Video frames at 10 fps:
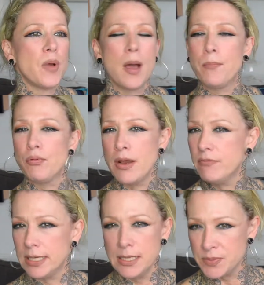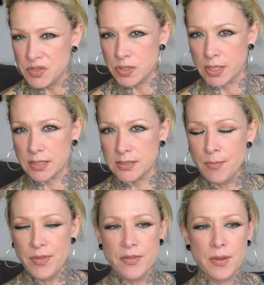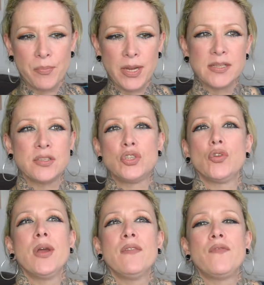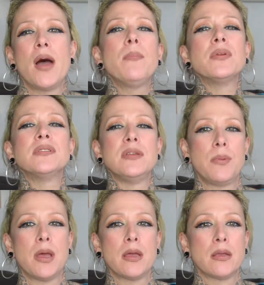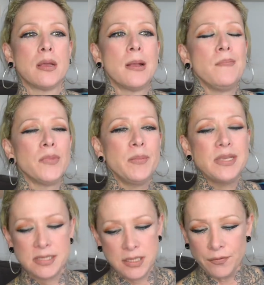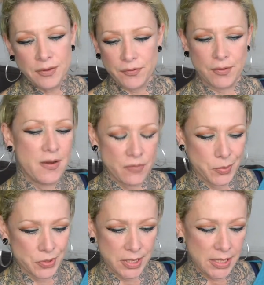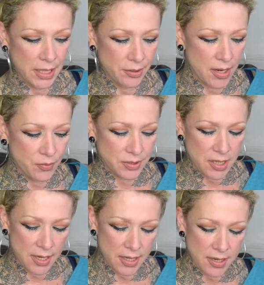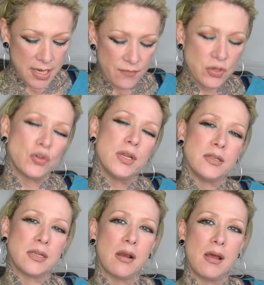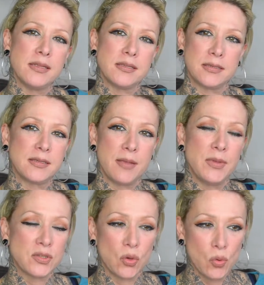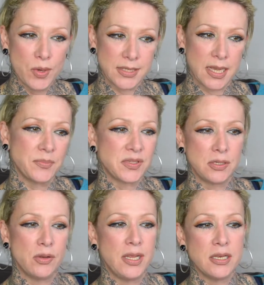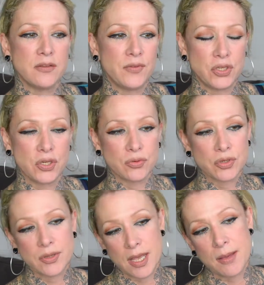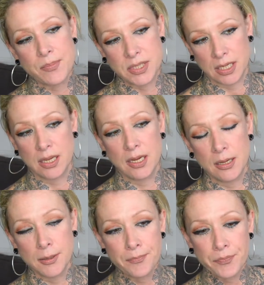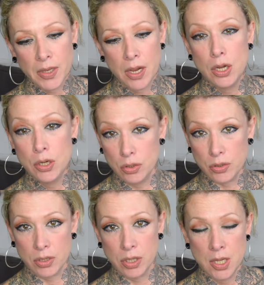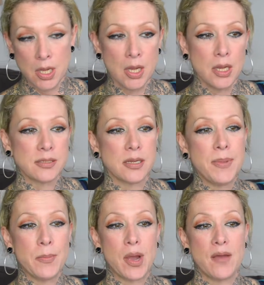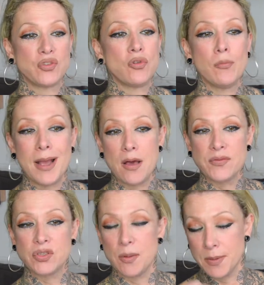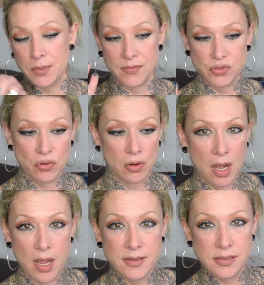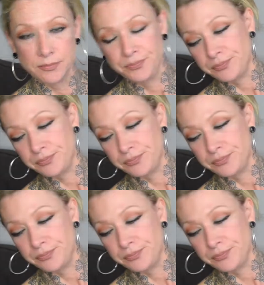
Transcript: a bright red lipstick, something that brings the joy and vibrancy back. I mean, it's different for everybody, and I never treat clients the same. It's always absolutely individual to their particular look. Some people have strong mouths, some people have strong eyes.